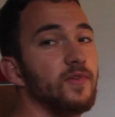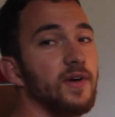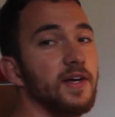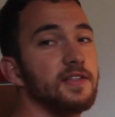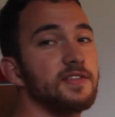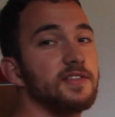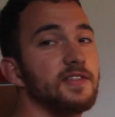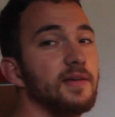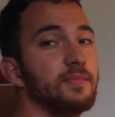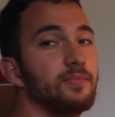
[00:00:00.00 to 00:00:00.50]
for
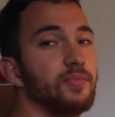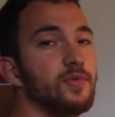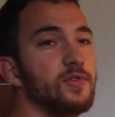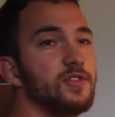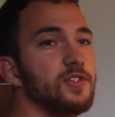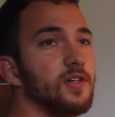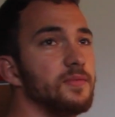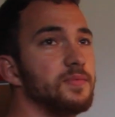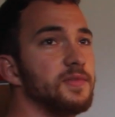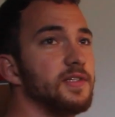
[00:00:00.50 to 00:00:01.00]
handstand
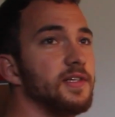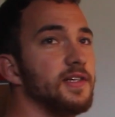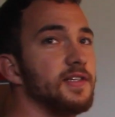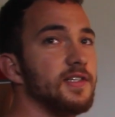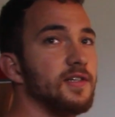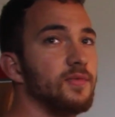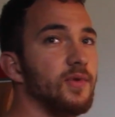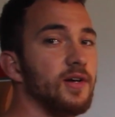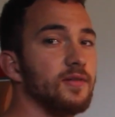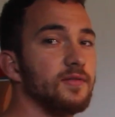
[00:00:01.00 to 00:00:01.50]
push-ups
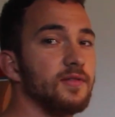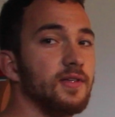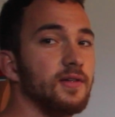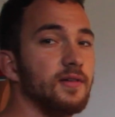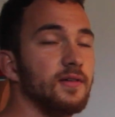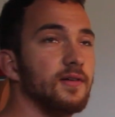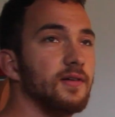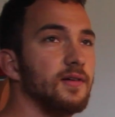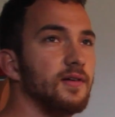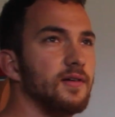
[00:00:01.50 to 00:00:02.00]
is around
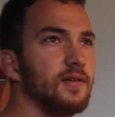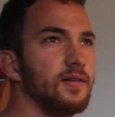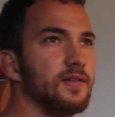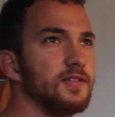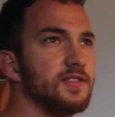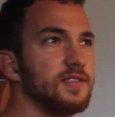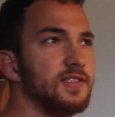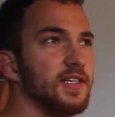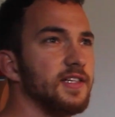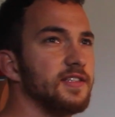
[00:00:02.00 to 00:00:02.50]

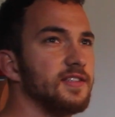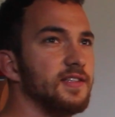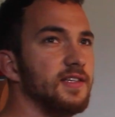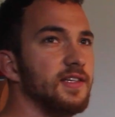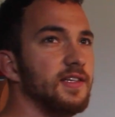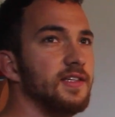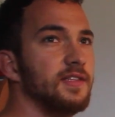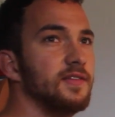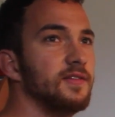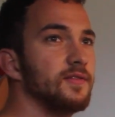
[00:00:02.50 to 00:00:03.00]

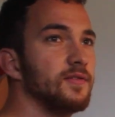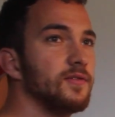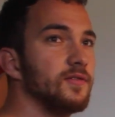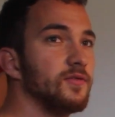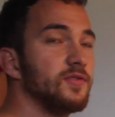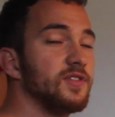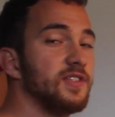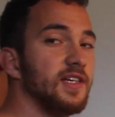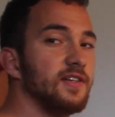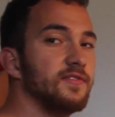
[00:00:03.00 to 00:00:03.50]
16
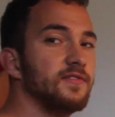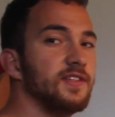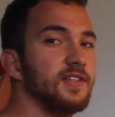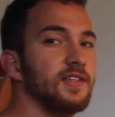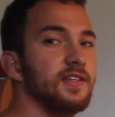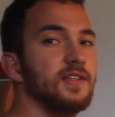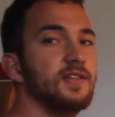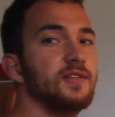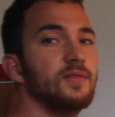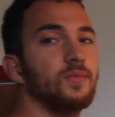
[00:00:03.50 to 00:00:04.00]
to
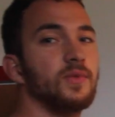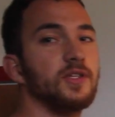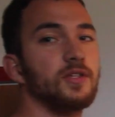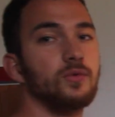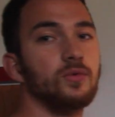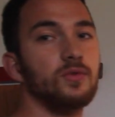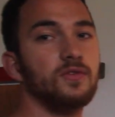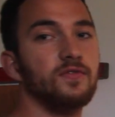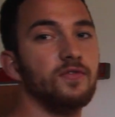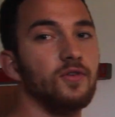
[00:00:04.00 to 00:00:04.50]
17 with
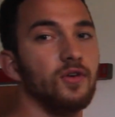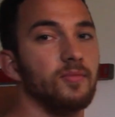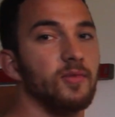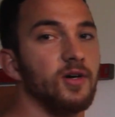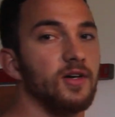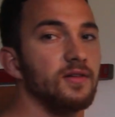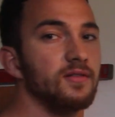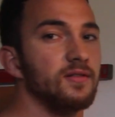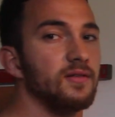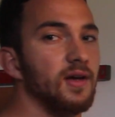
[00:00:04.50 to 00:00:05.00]
good form
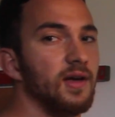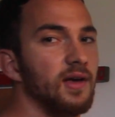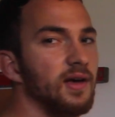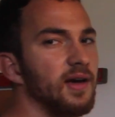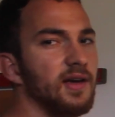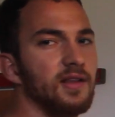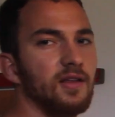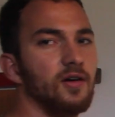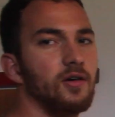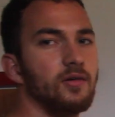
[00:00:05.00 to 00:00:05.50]
on,
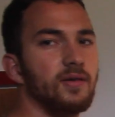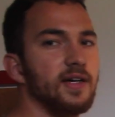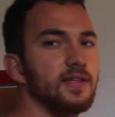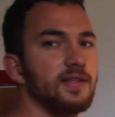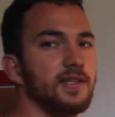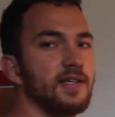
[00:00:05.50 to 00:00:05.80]
and all I